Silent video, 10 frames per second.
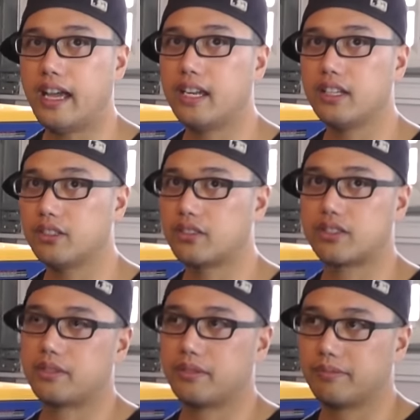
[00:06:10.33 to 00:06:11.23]
and
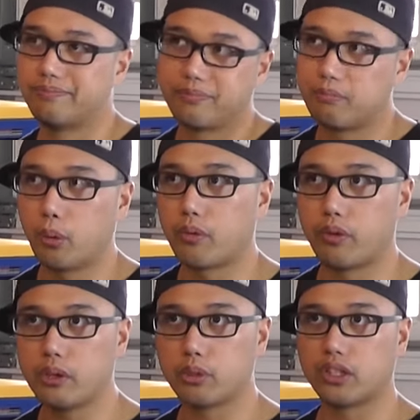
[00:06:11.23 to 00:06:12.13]
it's more
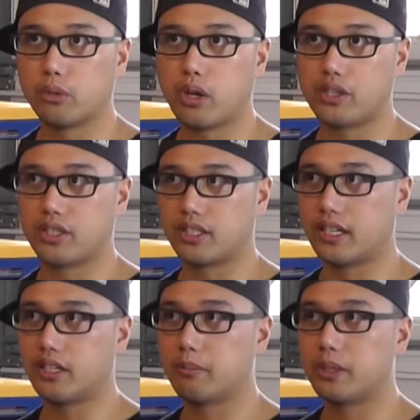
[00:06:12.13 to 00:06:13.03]
frequent in the Washington
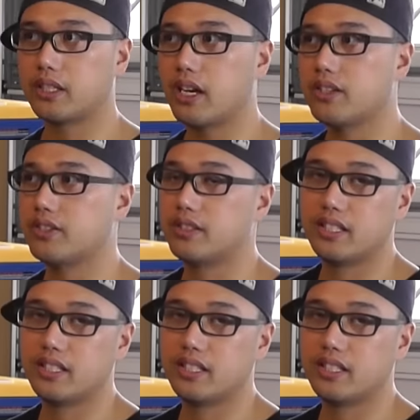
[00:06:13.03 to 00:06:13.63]
area because